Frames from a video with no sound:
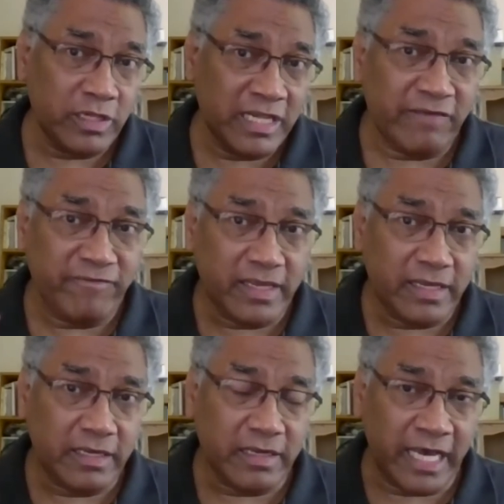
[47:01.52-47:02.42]

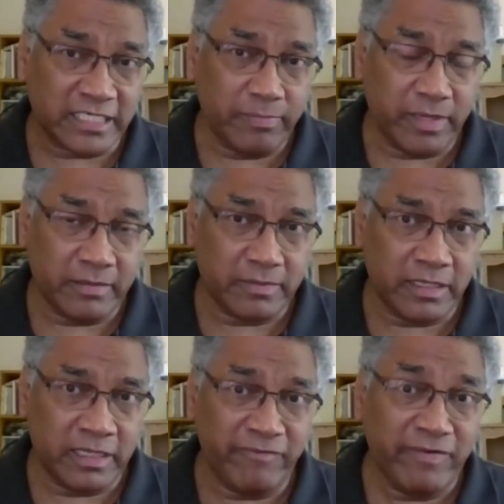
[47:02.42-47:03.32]
living
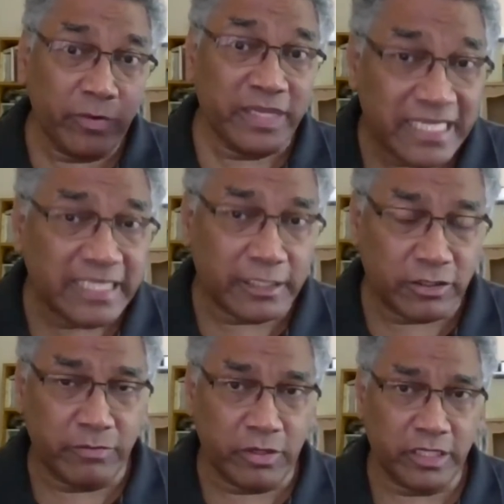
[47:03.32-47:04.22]
within that
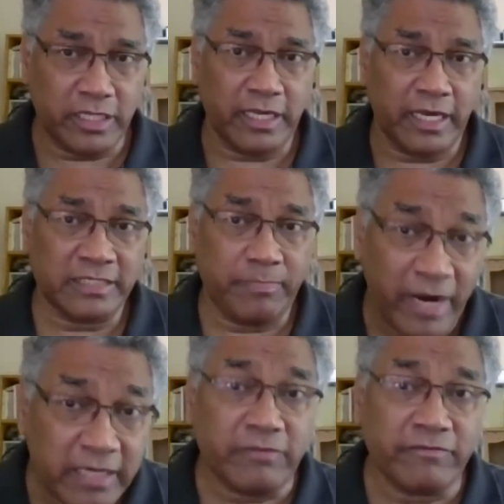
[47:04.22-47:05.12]
community, as
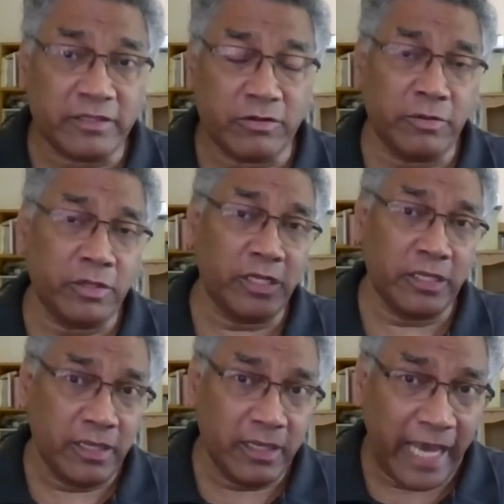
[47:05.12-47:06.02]
part of that
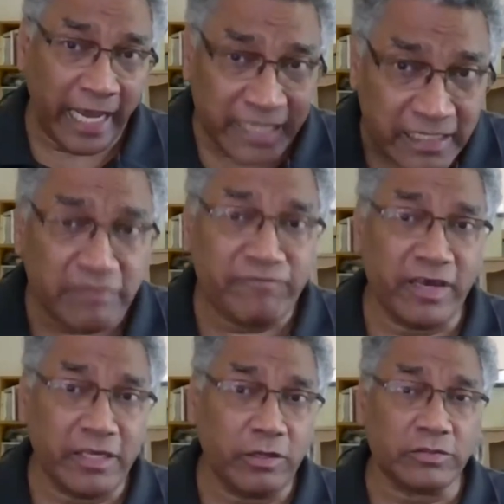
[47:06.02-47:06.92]
community,
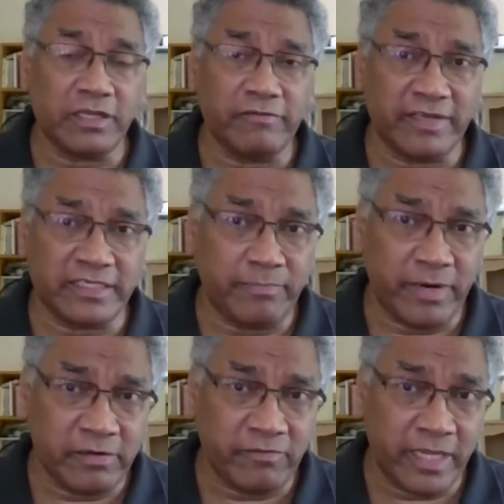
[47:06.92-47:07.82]
identifying yourself as
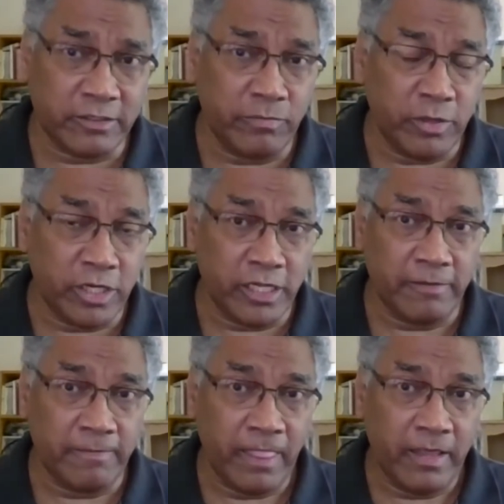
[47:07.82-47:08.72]
part of that community,